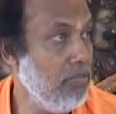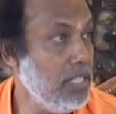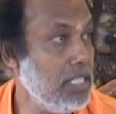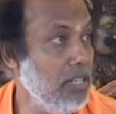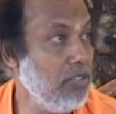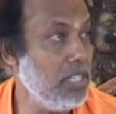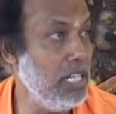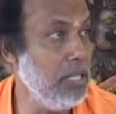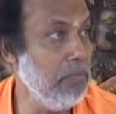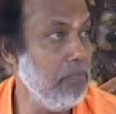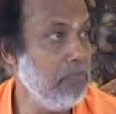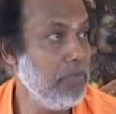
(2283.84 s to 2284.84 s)
What shall you tell
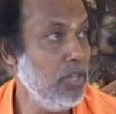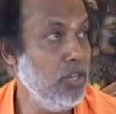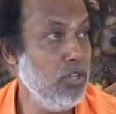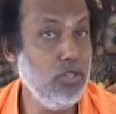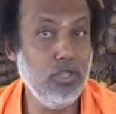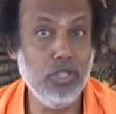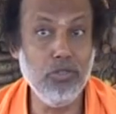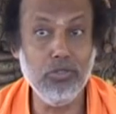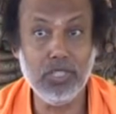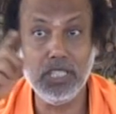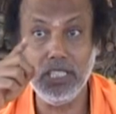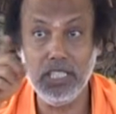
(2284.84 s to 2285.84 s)
him? Do
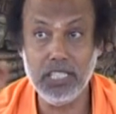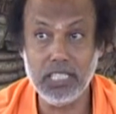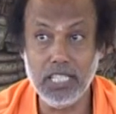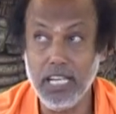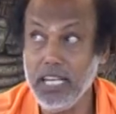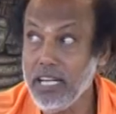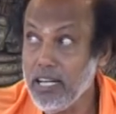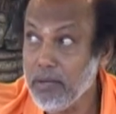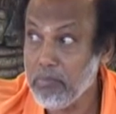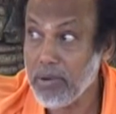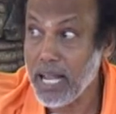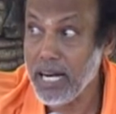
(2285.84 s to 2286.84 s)
you see this
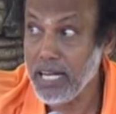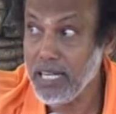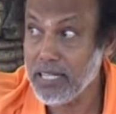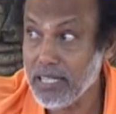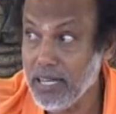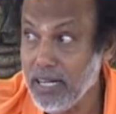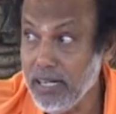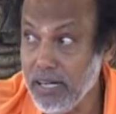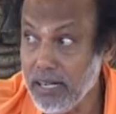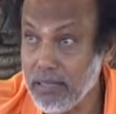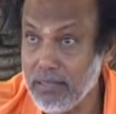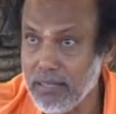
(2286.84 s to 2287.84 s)
green planet,
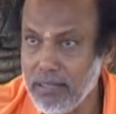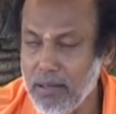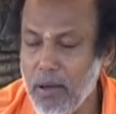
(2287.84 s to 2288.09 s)
Earth?